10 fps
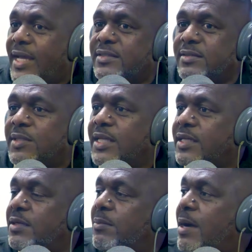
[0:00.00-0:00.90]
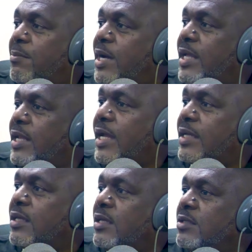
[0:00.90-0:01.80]
asked, thinking in my mind, like
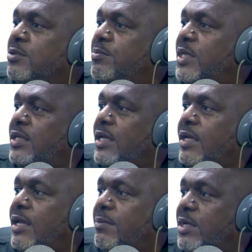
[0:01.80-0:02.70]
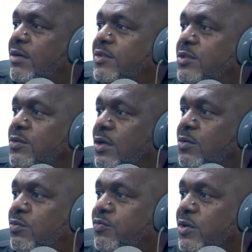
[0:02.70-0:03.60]
to be. And, and Melvin, you know,
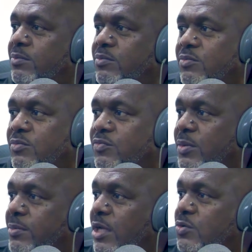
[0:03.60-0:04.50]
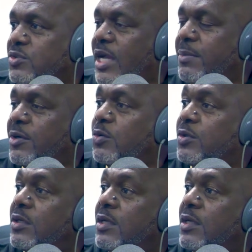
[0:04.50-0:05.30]
from from long time ago, the